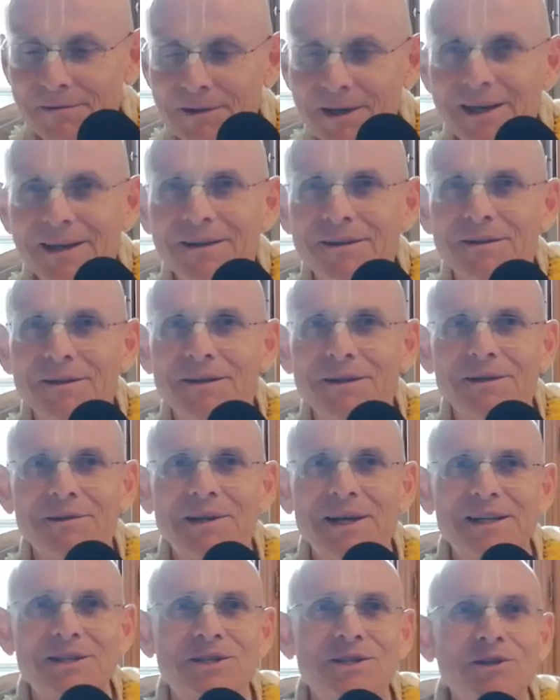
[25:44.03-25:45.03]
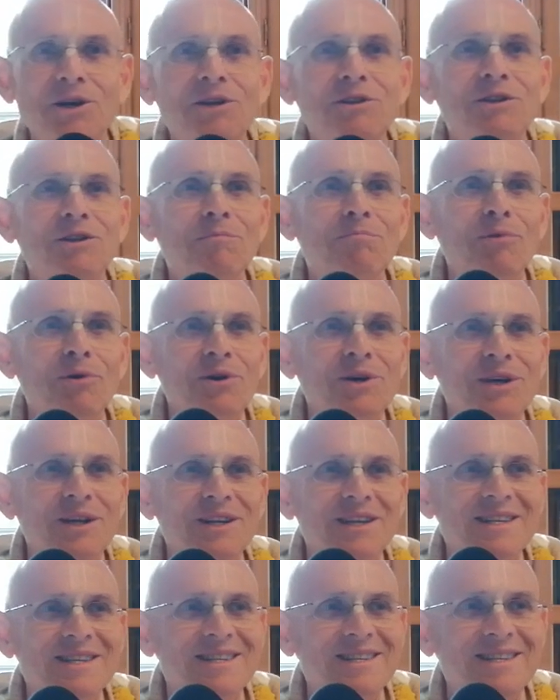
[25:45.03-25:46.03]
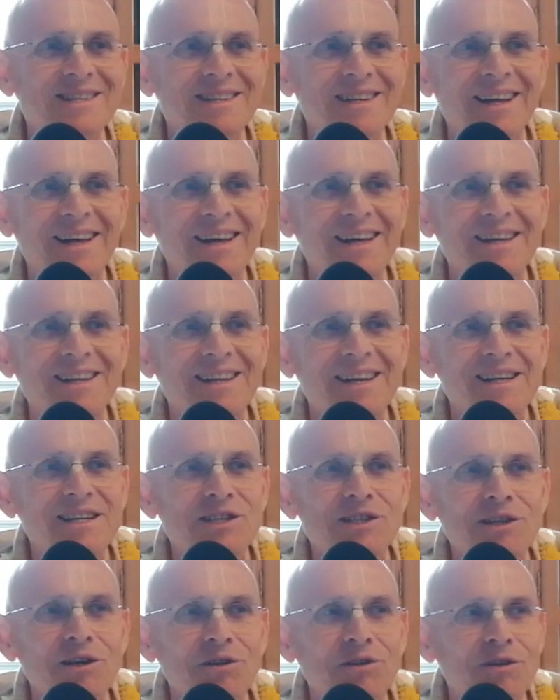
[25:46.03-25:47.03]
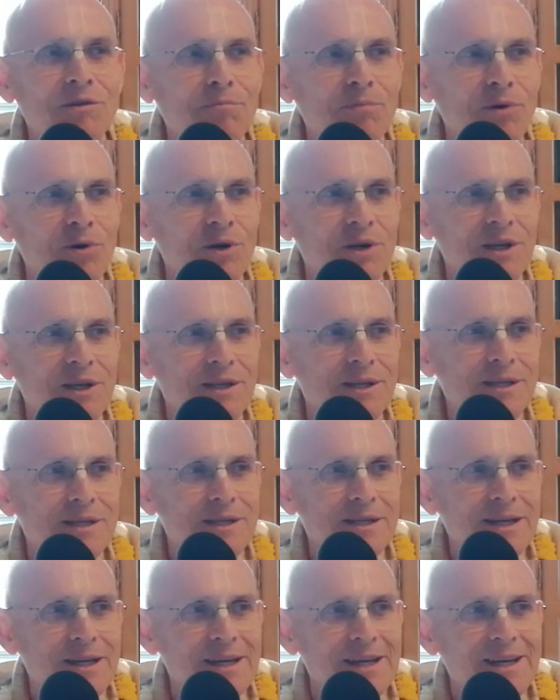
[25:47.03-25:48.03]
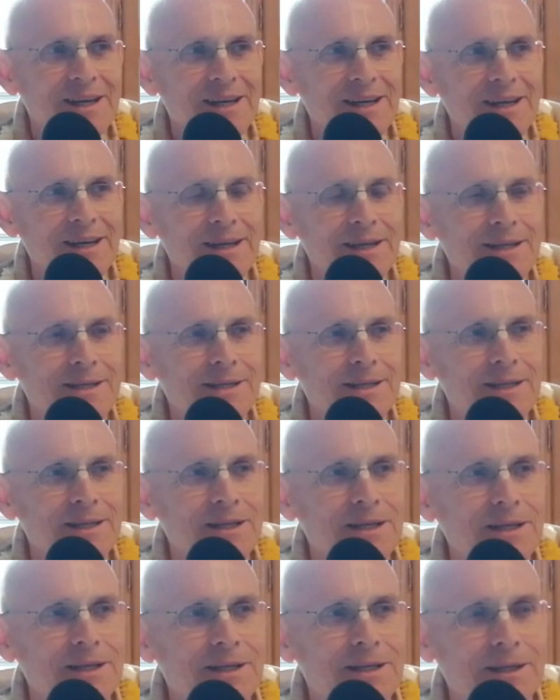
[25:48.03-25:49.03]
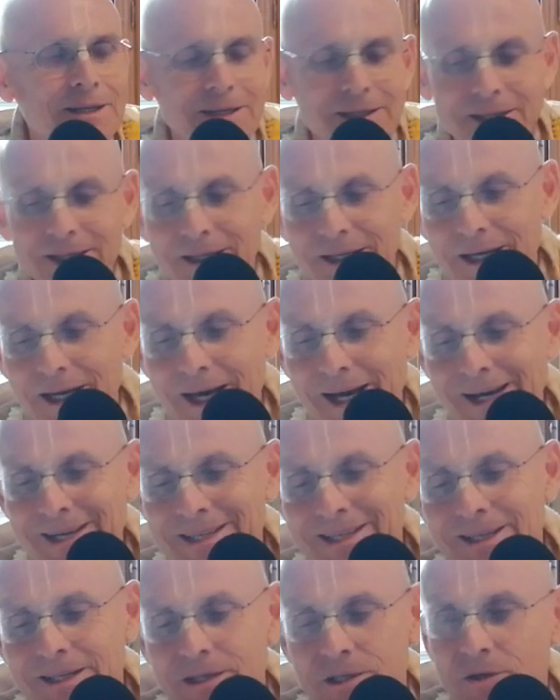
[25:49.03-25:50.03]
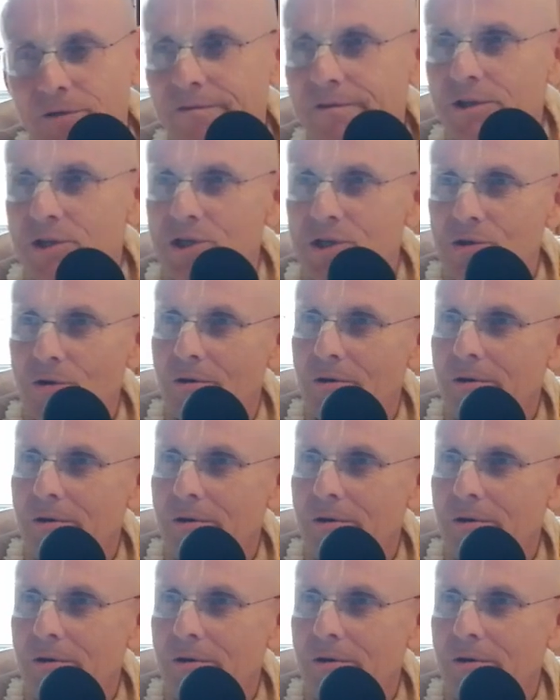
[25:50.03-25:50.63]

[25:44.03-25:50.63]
uh, that, that's not the point. Uh, that's not the point. It's the, the essence of the